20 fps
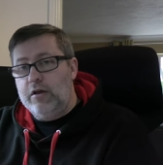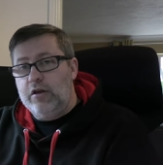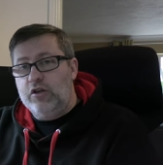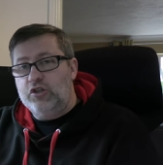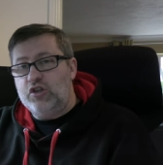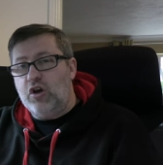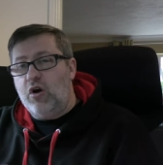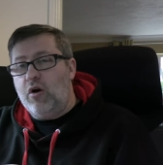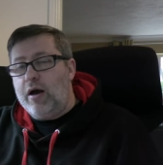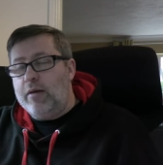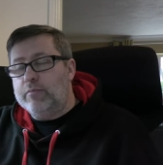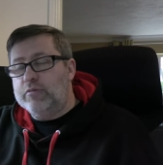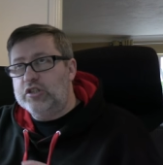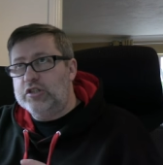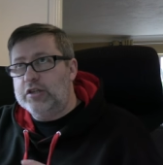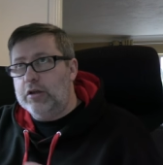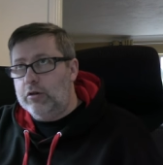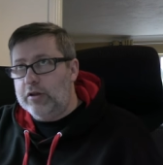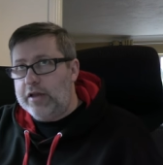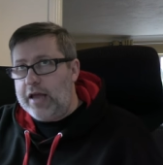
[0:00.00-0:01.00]
So I'm
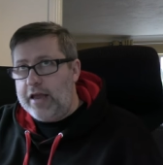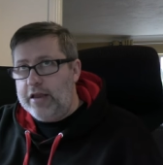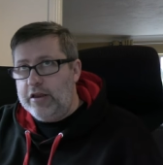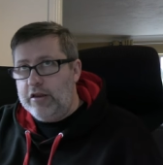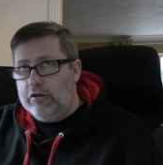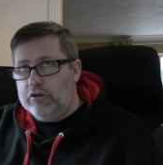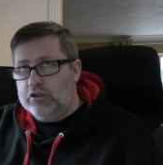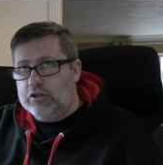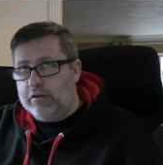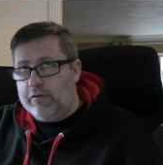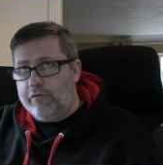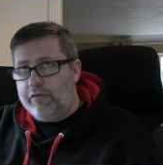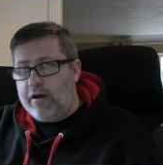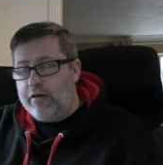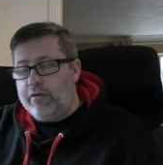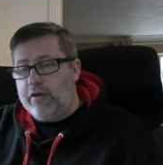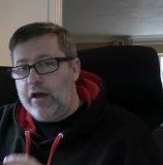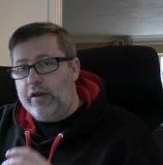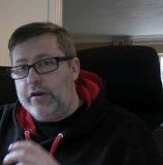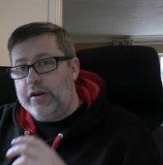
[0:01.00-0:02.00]
still getting used to the
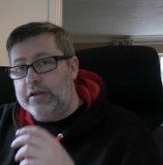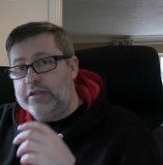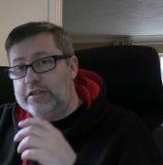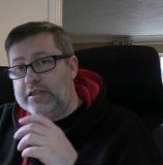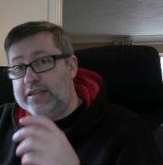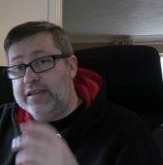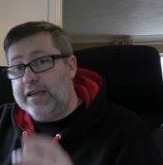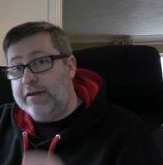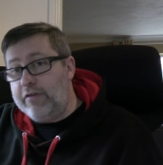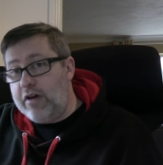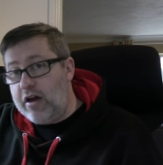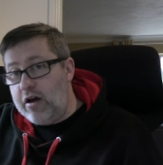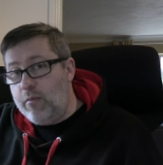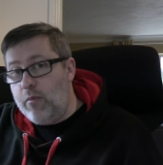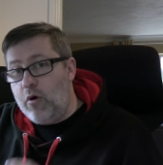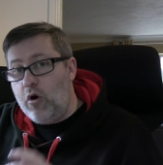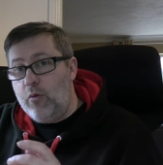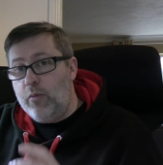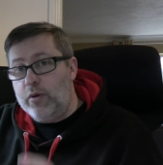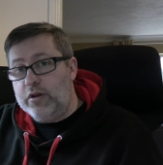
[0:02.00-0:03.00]
fact that I need to give it a
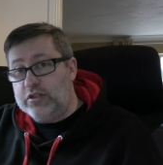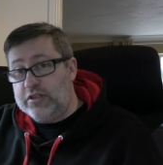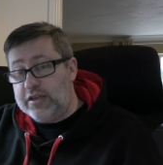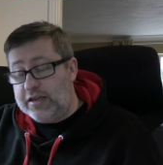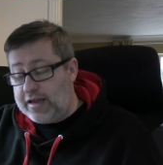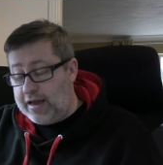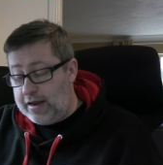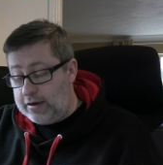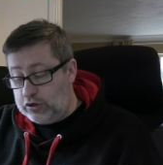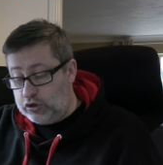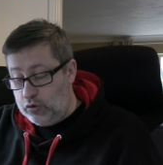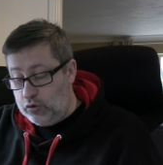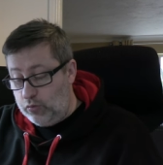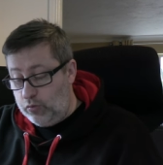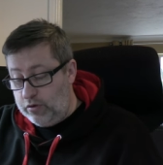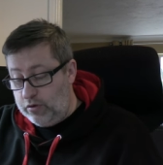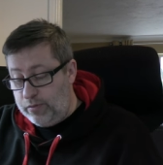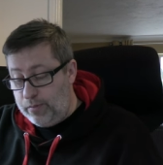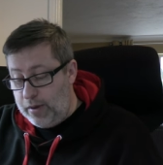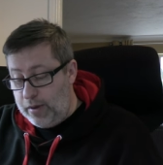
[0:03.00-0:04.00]
moment to catch up
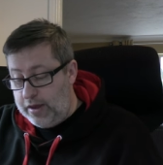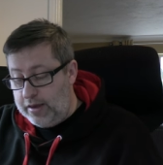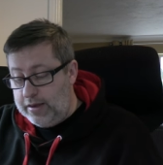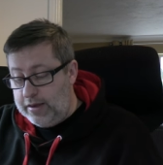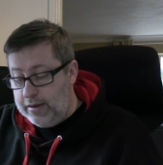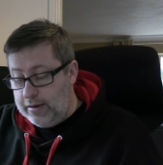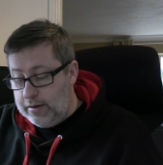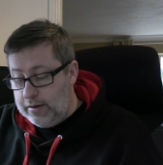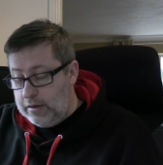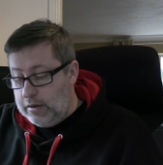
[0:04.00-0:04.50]
with me.